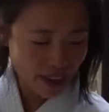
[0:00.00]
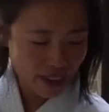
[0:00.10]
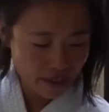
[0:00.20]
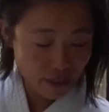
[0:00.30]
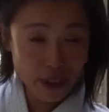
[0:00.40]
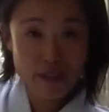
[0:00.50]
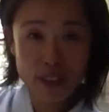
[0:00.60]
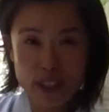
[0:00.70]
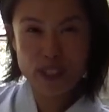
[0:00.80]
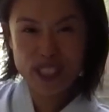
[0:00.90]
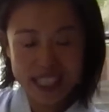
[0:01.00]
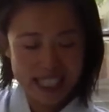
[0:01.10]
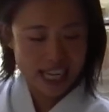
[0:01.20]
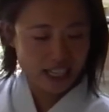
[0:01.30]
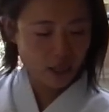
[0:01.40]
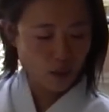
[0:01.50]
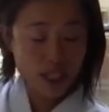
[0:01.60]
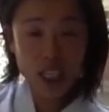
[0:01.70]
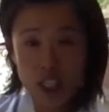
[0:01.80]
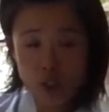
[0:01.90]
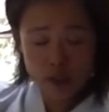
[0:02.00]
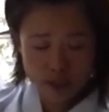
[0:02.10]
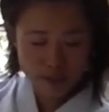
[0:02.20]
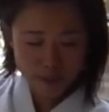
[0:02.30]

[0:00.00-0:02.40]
The very first standard one I use,